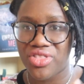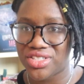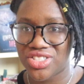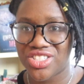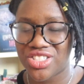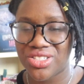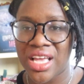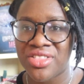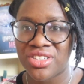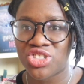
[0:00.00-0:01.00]
The sisters
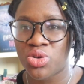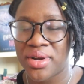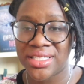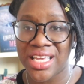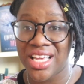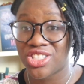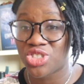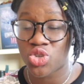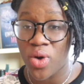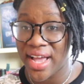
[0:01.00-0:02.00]
and their stories get
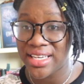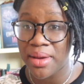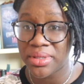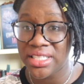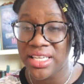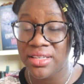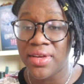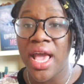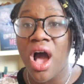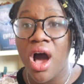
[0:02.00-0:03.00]
intertwined, I believe.